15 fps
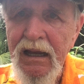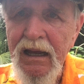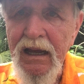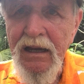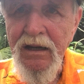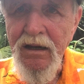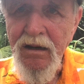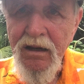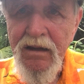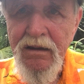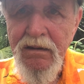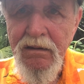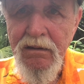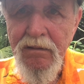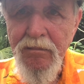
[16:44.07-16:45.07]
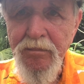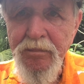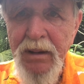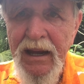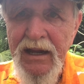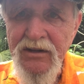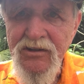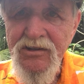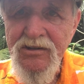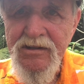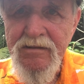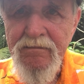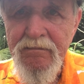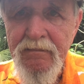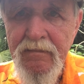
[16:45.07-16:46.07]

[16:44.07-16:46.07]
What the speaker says: and your pets.